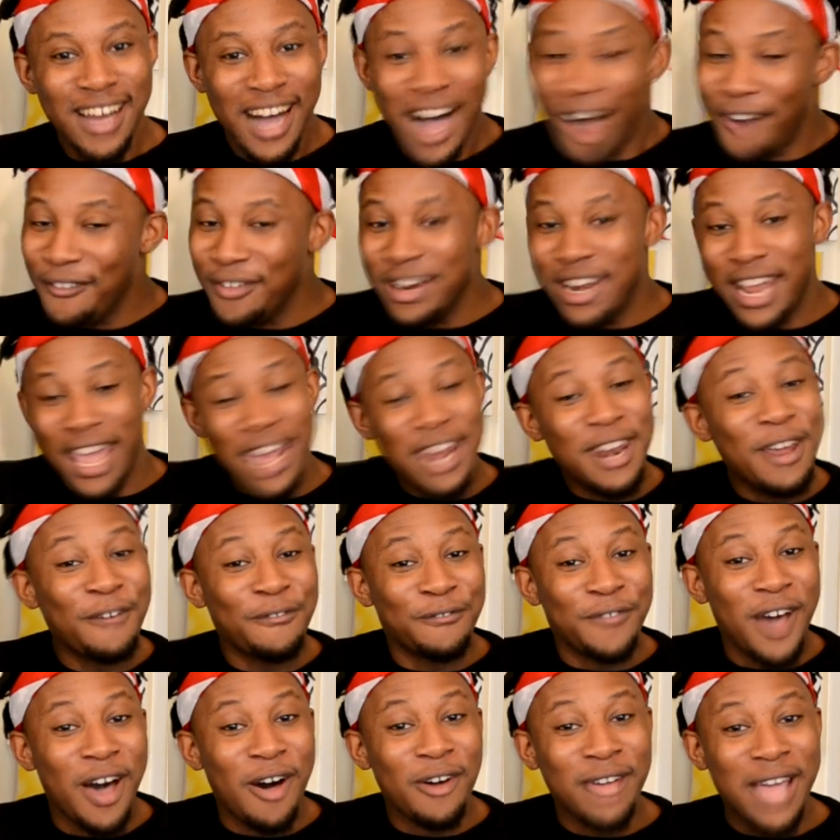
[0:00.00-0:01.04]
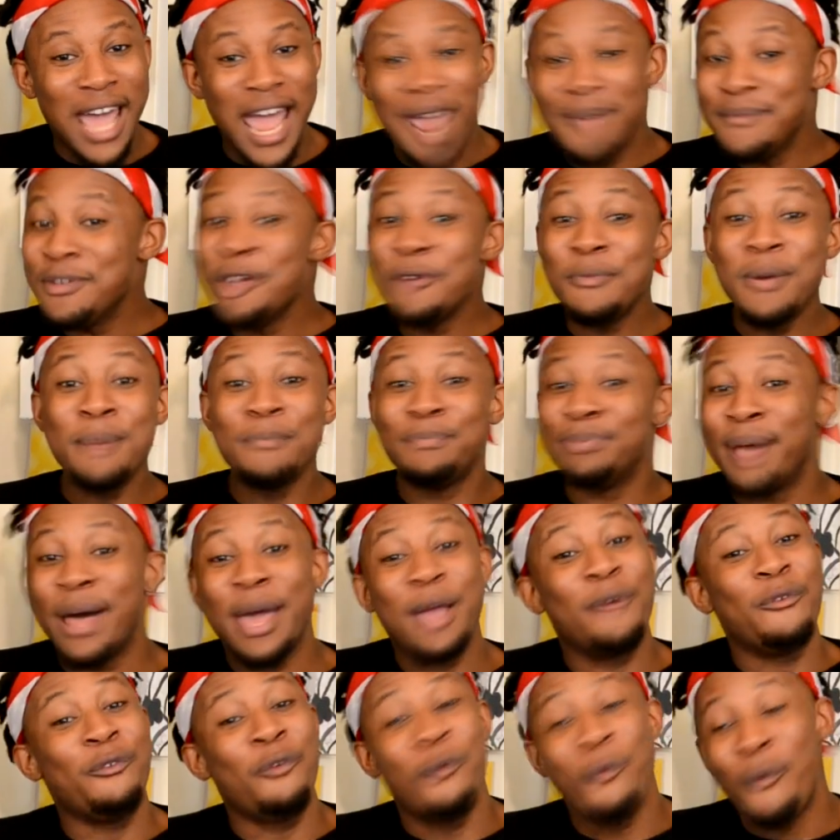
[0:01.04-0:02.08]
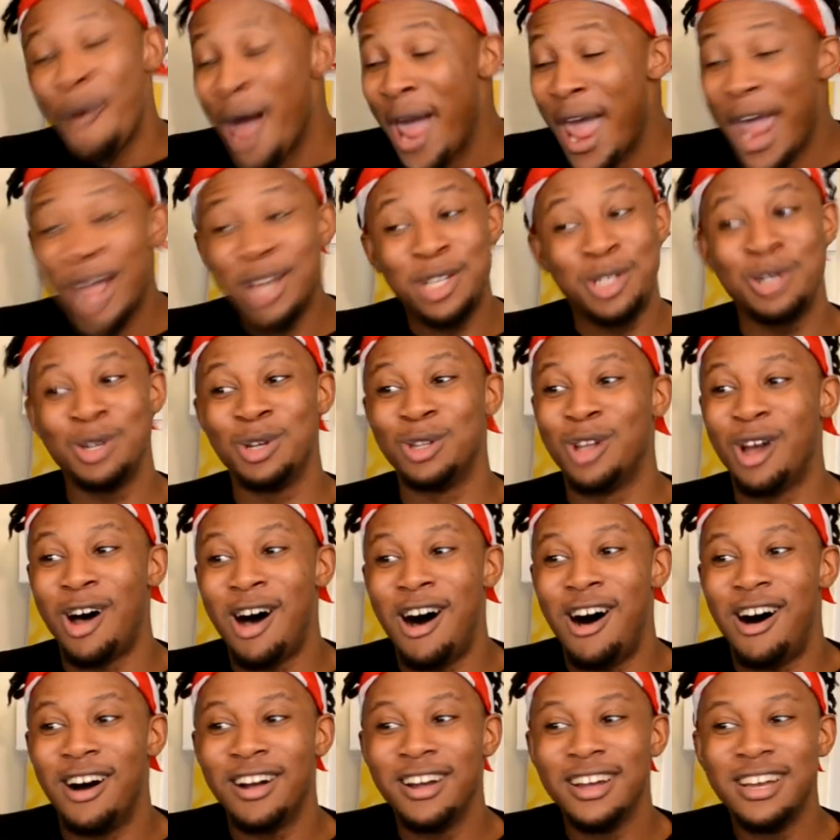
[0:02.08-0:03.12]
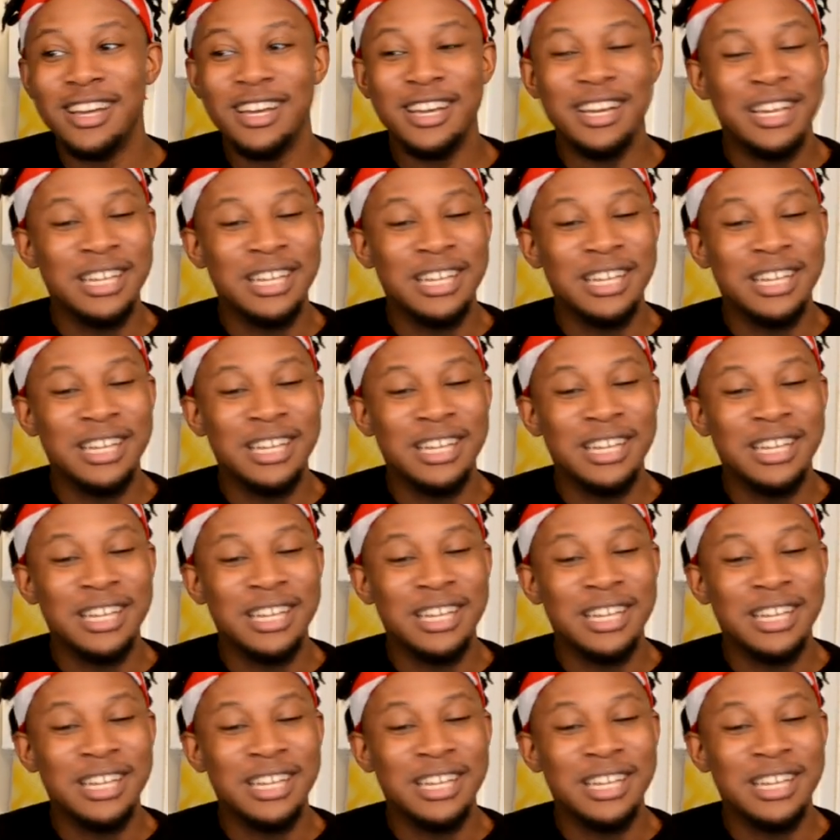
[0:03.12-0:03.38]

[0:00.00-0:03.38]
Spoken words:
of an NFL game, you've been playing way too long